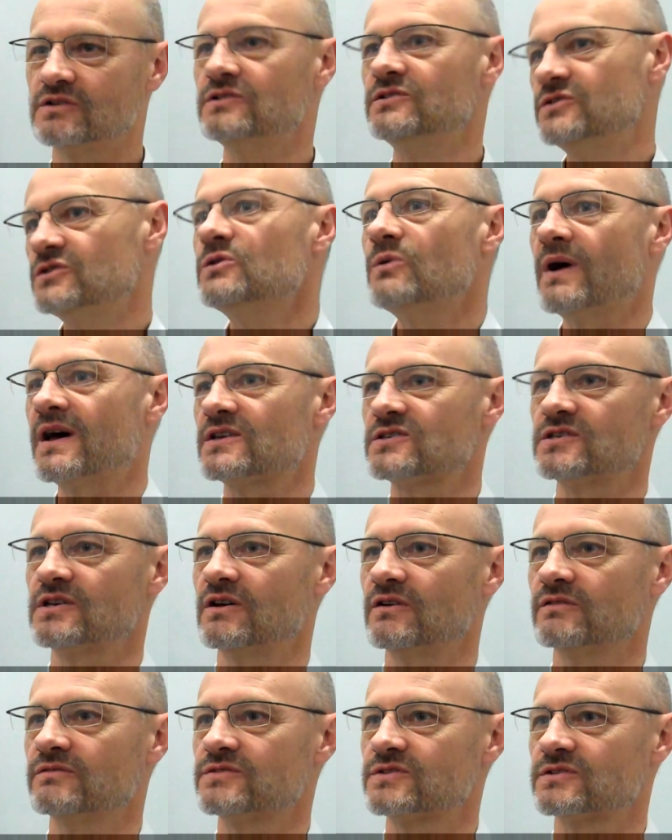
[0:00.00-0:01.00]
do
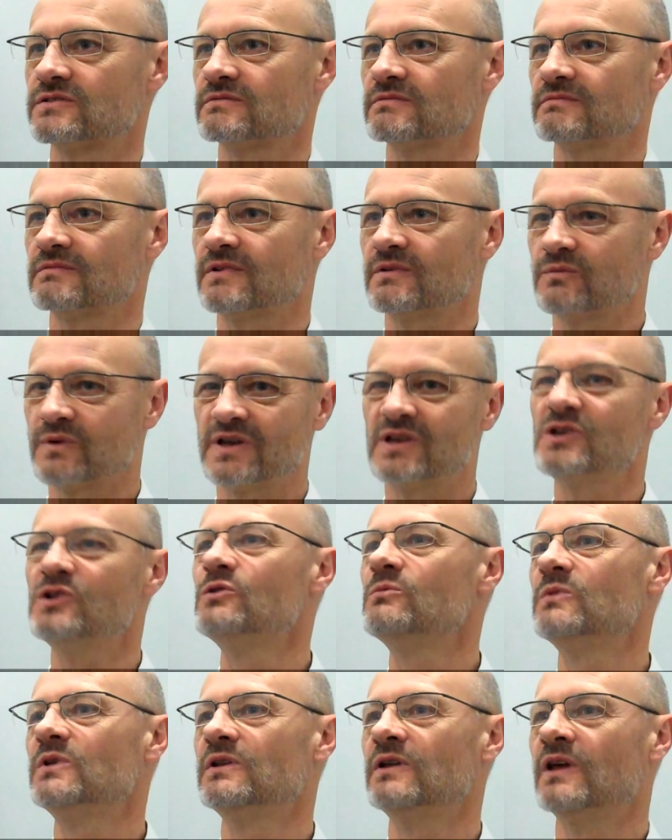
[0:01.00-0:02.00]
ourselves. That we're
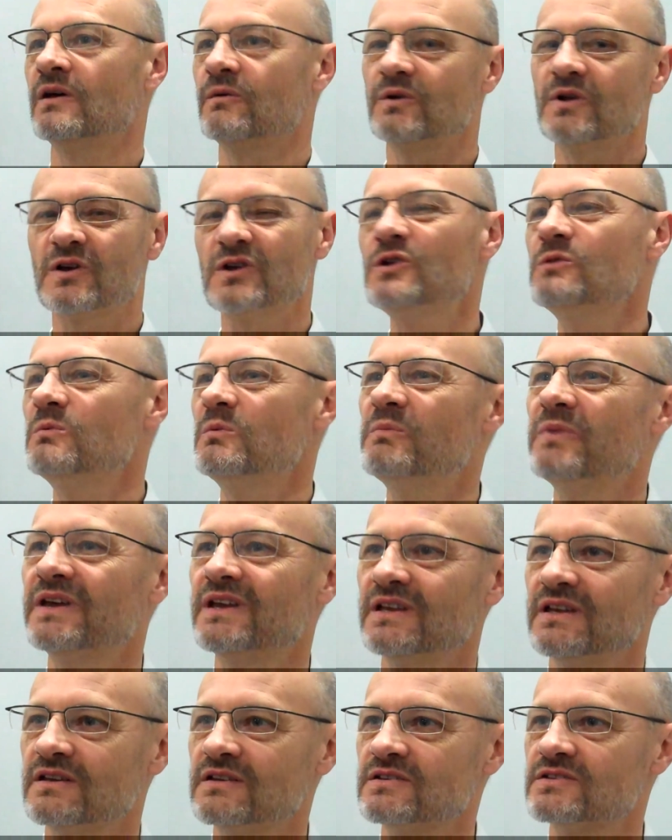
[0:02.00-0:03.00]
not human
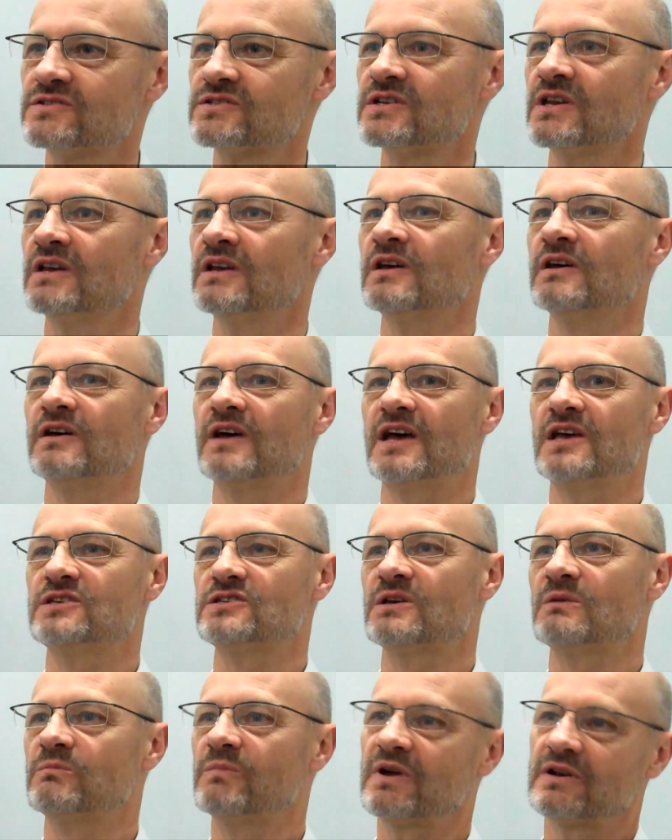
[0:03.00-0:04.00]
beings, as
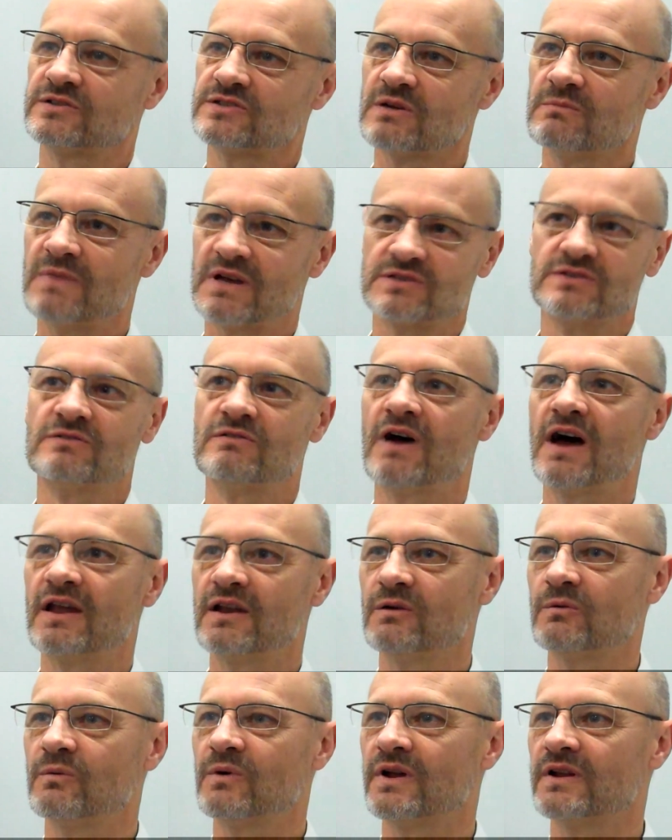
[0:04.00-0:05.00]
Umberto
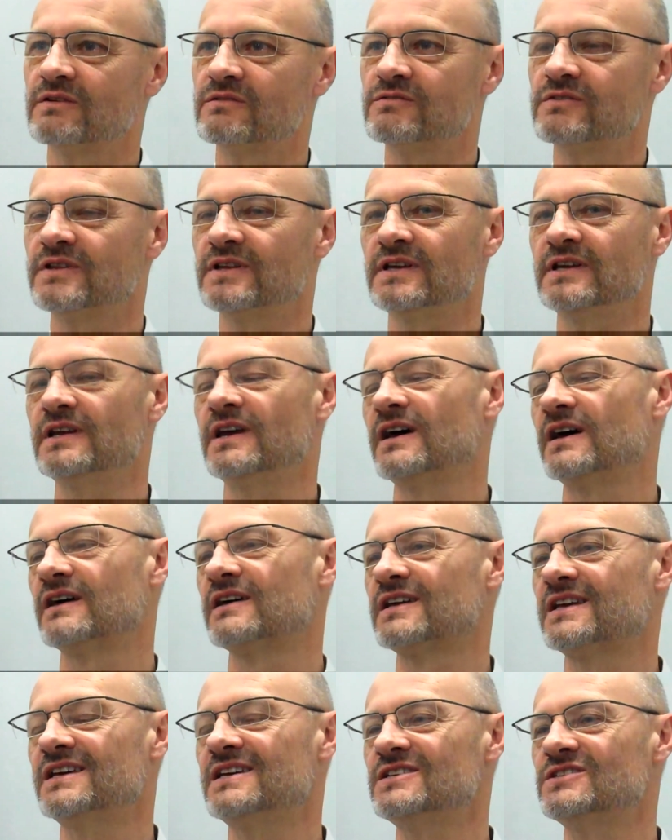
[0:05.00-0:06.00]
Maturana, one of the
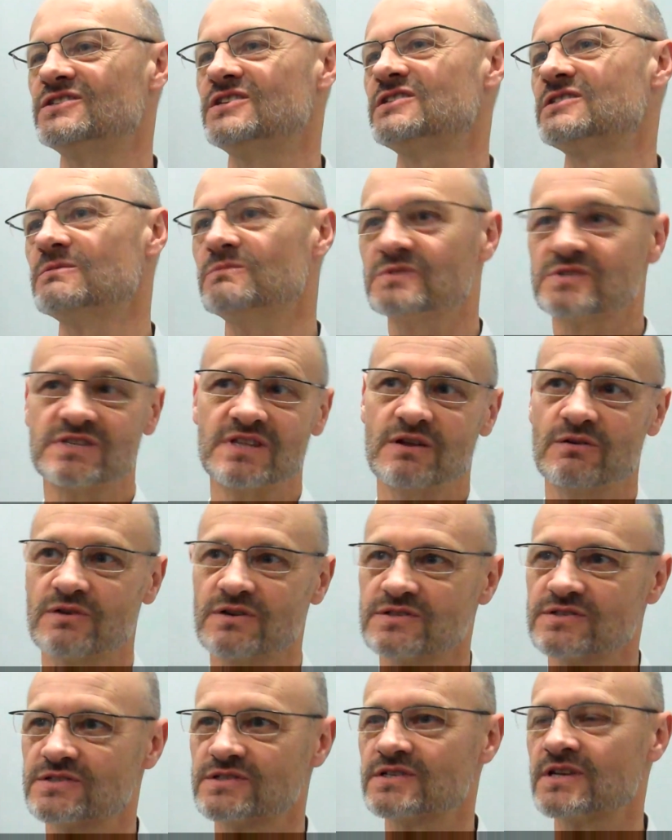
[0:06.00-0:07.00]
key systems
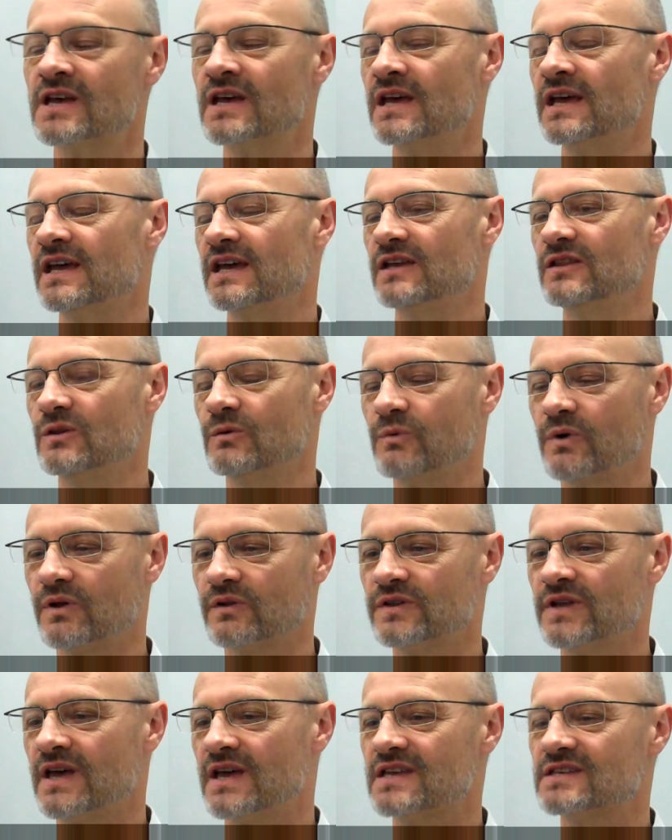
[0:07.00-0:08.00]
theorists in the world,
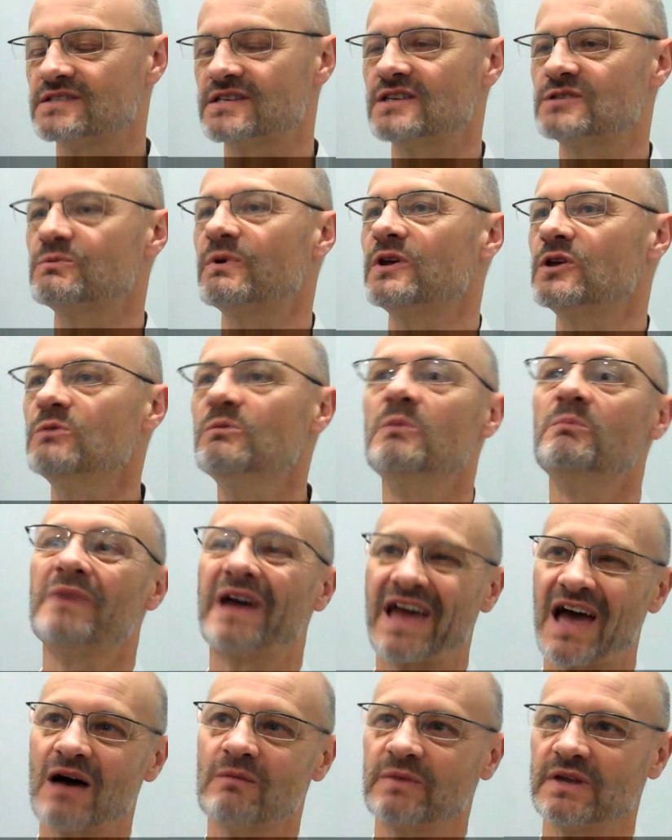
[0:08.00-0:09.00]
says we're human
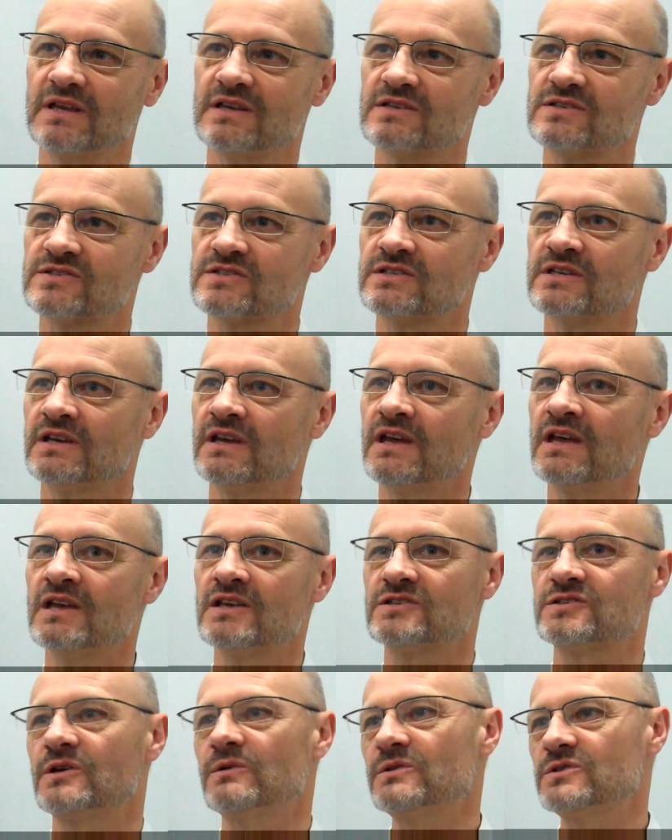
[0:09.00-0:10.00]
becomings.
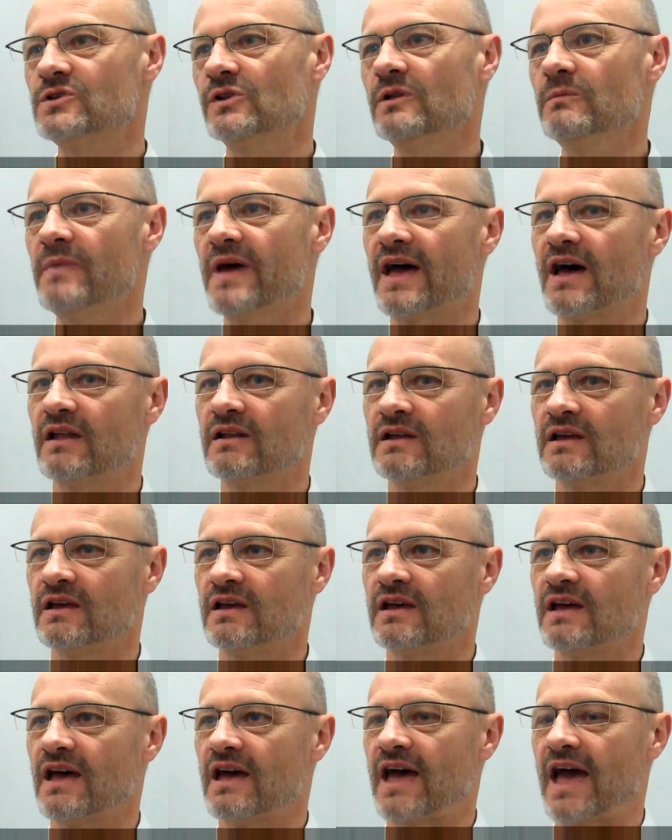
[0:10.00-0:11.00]
So it's all about
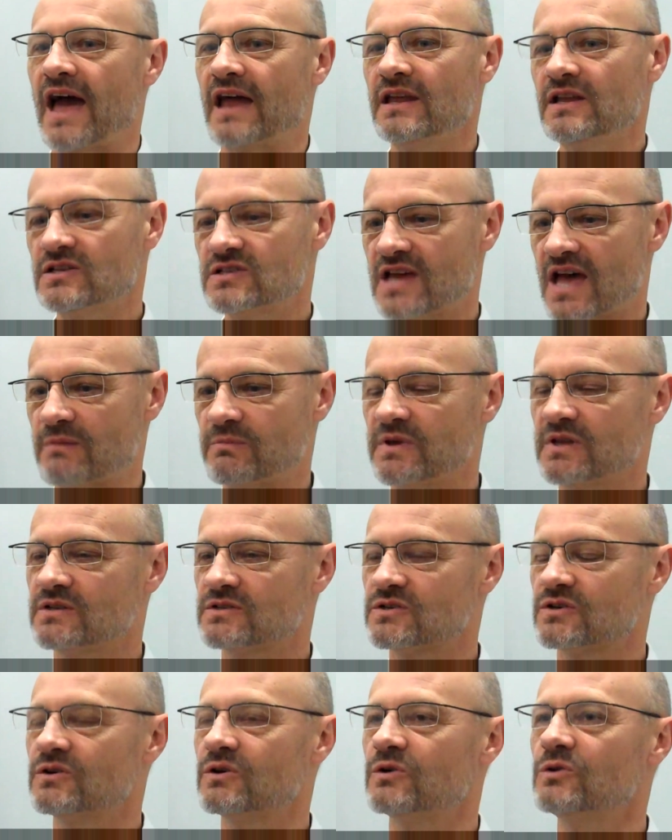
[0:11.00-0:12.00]
how do you tap
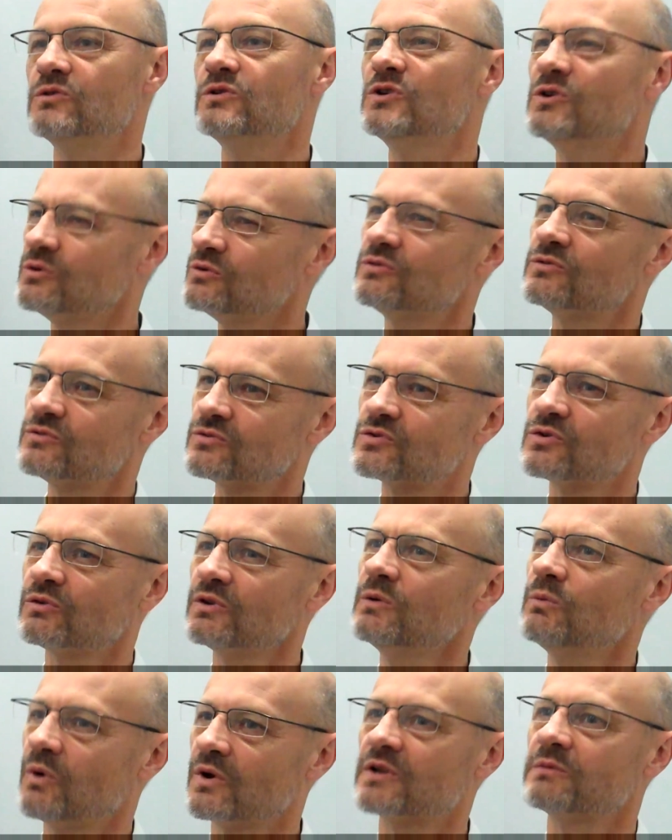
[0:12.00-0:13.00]
into who you truly
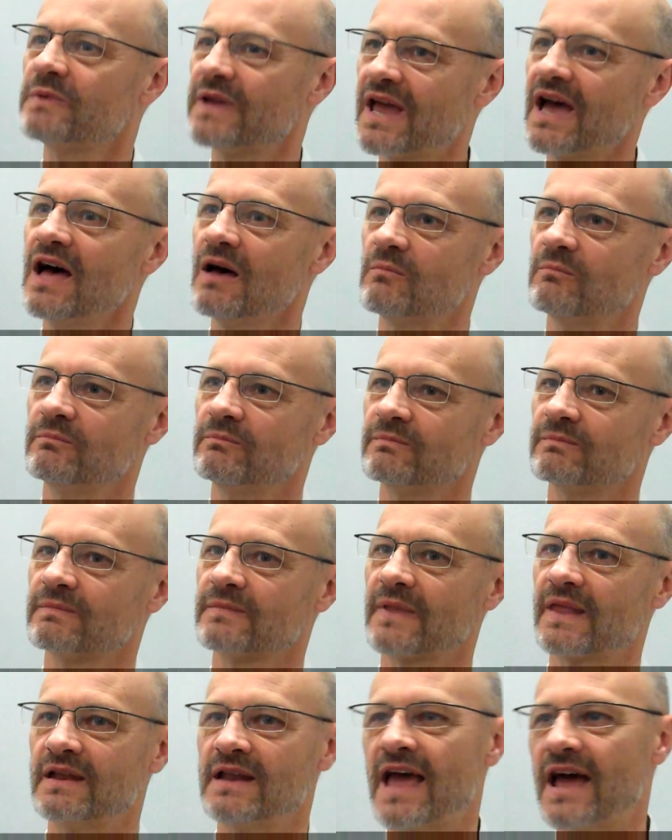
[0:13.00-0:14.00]
want to become,
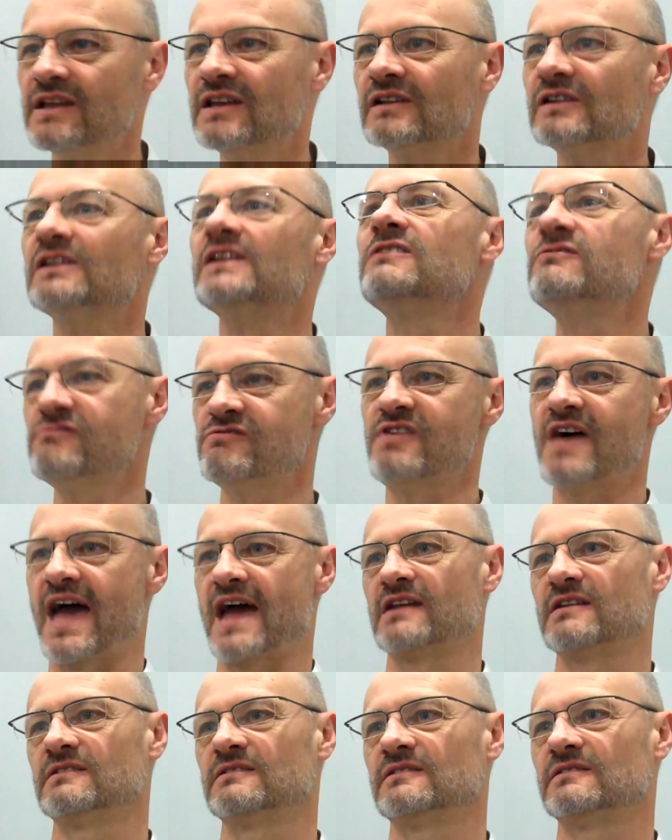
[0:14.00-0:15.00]
and how do you live that